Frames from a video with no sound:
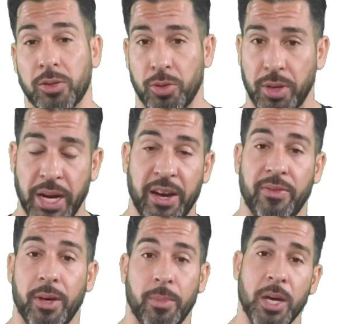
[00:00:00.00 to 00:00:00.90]
So you
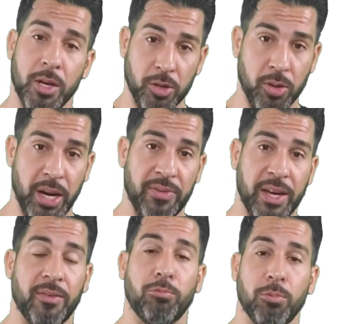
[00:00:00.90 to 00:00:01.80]
have
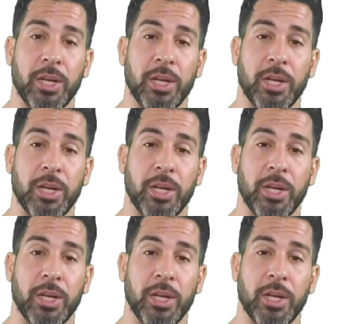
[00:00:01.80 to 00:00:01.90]
that